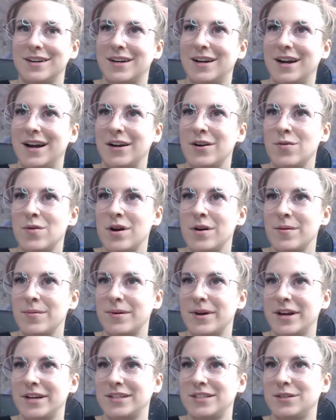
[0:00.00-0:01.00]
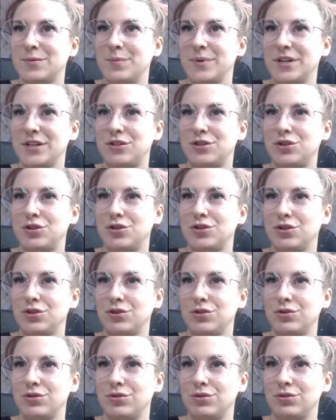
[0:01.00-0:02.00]
I don't want mine to be
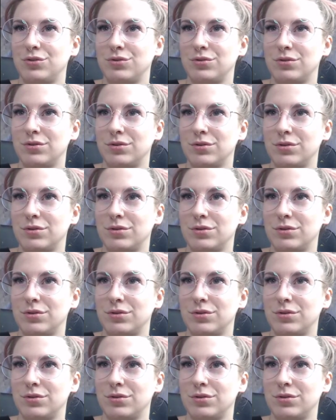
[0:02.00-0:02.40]
too...